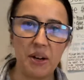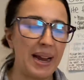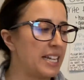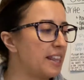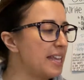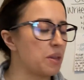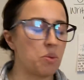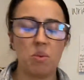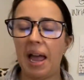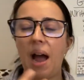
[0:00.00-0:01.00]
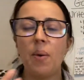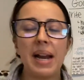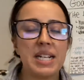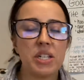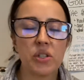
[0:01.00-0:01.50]
had to think, how would I
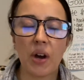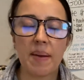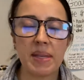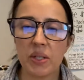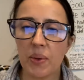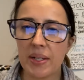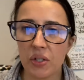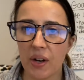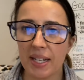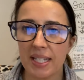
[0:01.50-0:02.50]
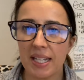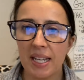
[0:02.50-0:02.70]
describe this restaurant?